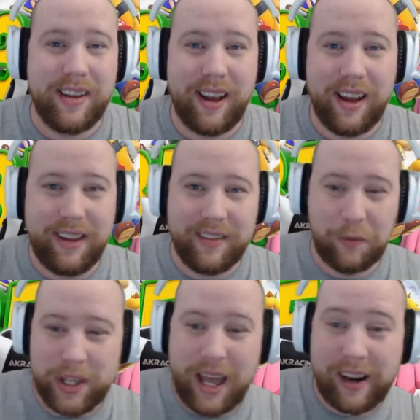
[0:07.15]
Uh,
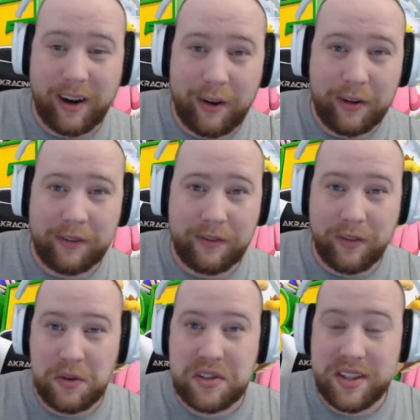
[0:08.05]
we got our
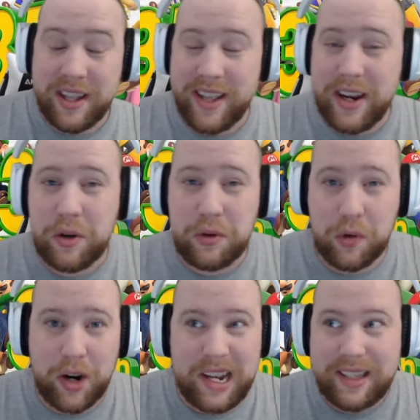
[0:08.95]
first Nintendo
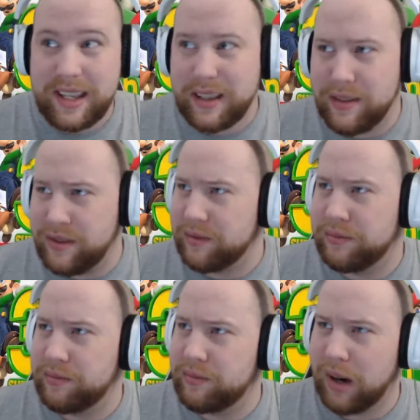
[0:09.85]
Direct in
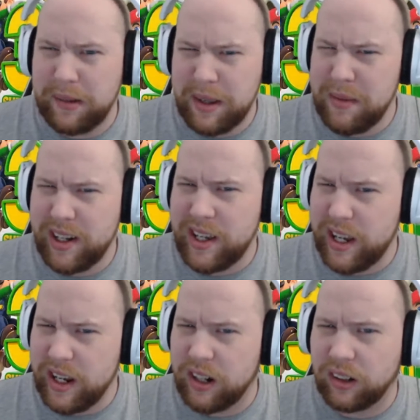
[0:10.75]
probably about a
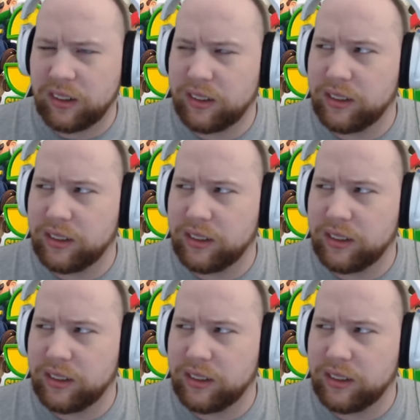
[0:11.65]
year.